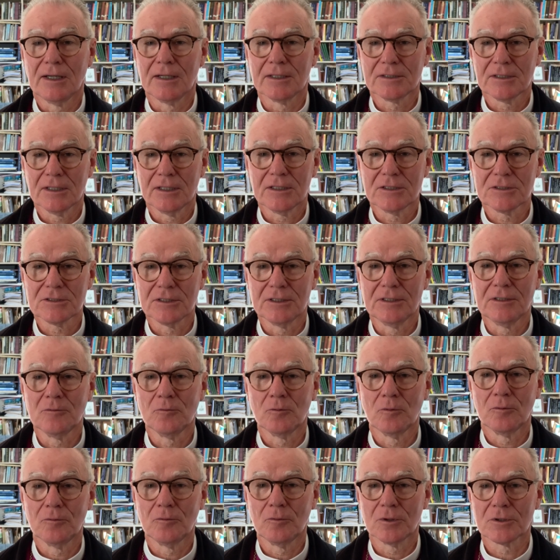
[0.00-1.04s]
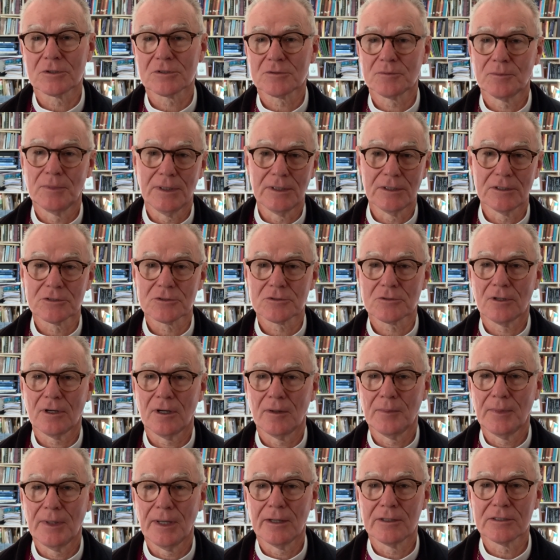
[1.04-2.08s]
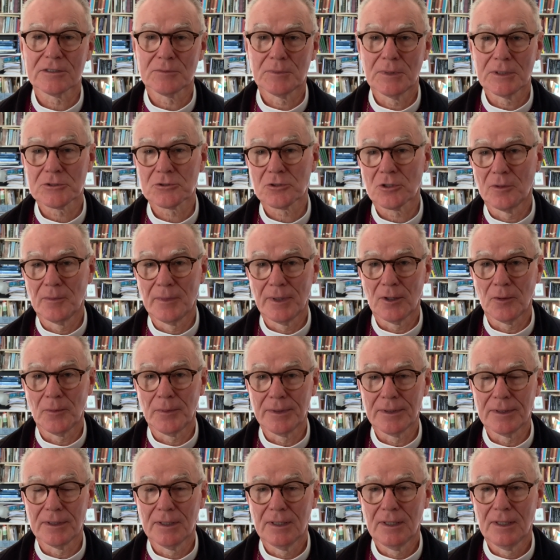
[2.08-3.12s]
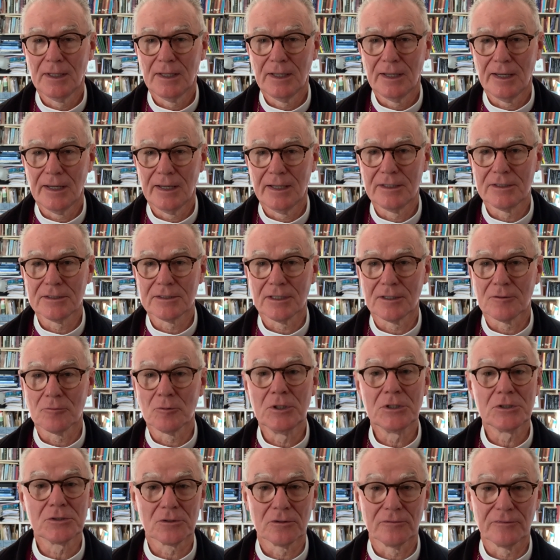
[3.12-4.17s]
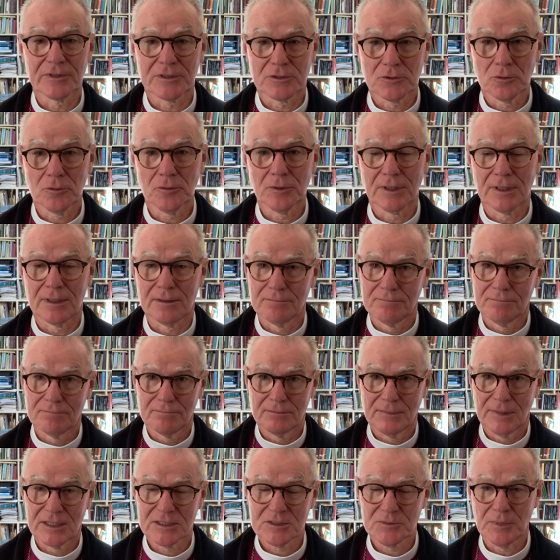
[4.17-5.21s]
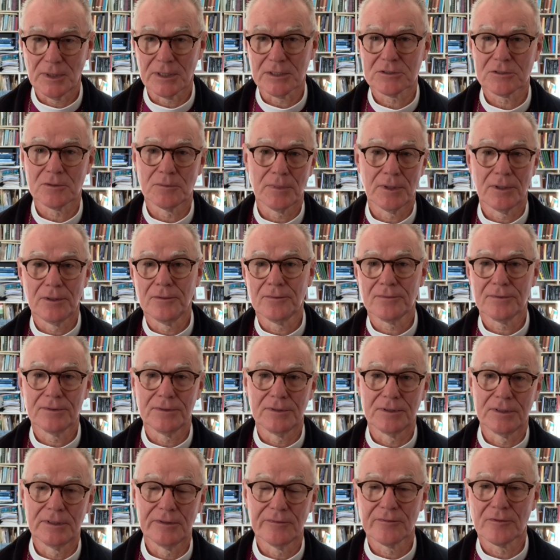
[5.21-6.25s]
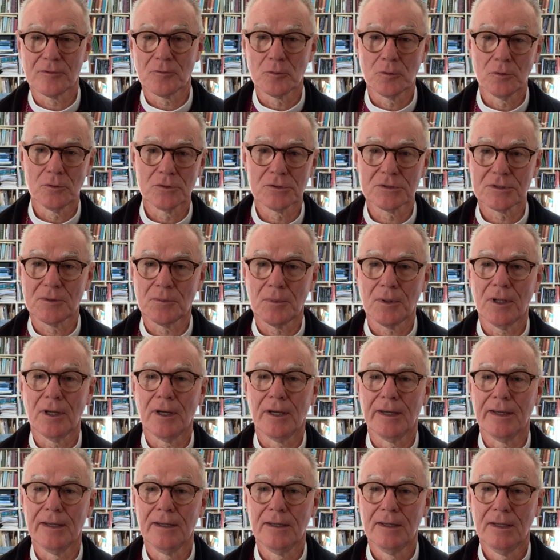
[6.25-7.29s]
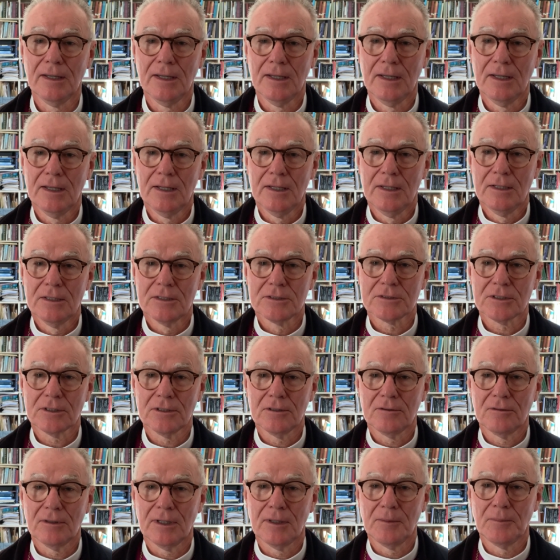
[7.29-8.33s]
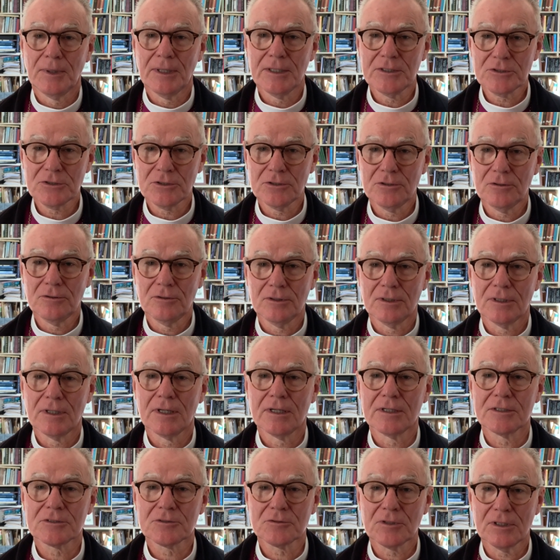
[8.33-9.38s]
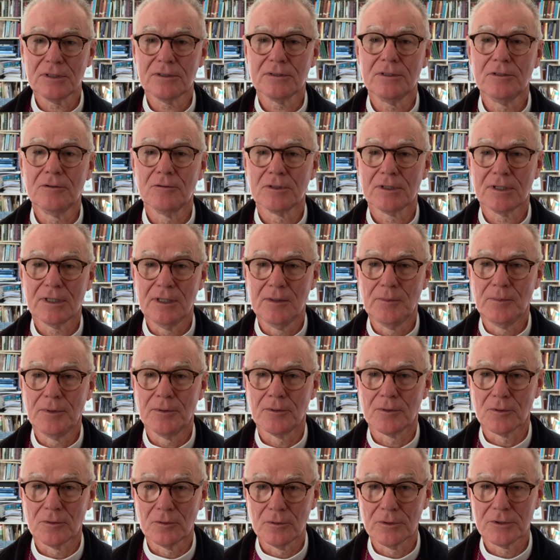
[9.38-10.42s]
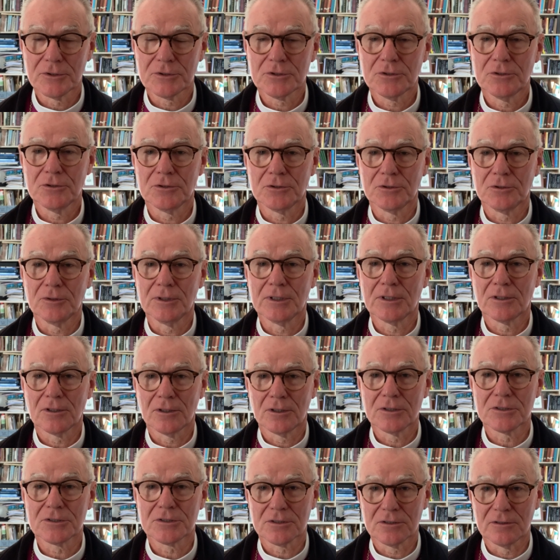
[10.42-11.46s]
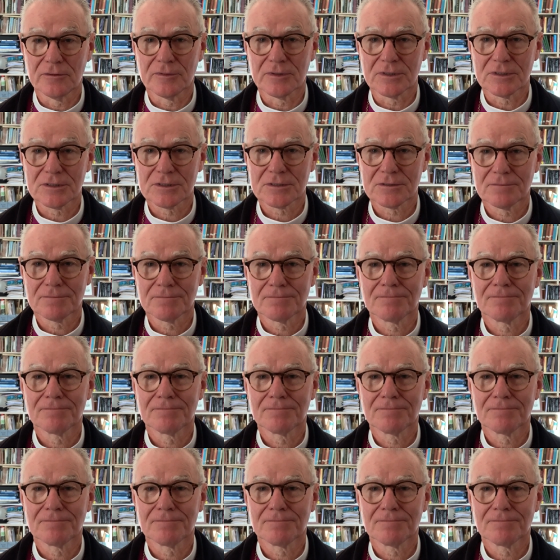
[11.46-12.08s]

takes in what's being described now as Metro Melbourne and regional Victoria, aspects of both and the different rules that apply. So bless you, strengthen you and keep you in all that you do in God's service.